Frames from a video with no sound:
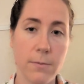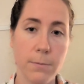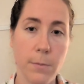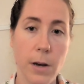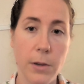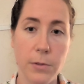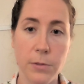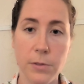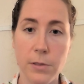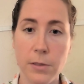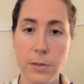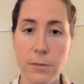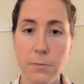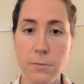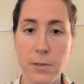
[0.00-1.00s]

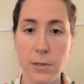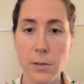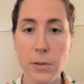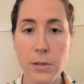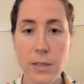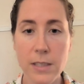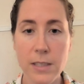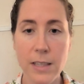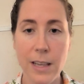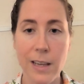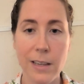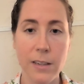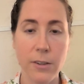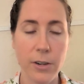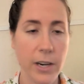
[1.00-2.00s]
model's results
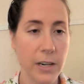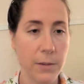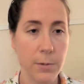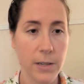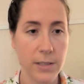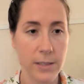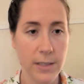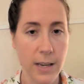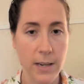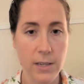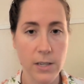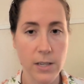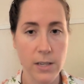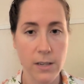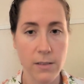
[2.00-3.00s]
and create a
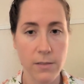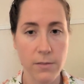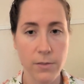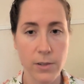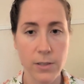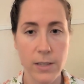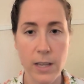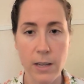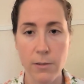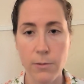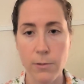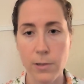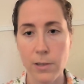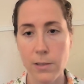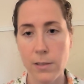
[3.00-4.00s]
presentation for
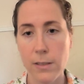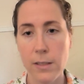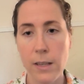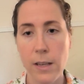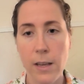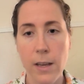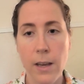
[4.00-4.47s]
stakeholders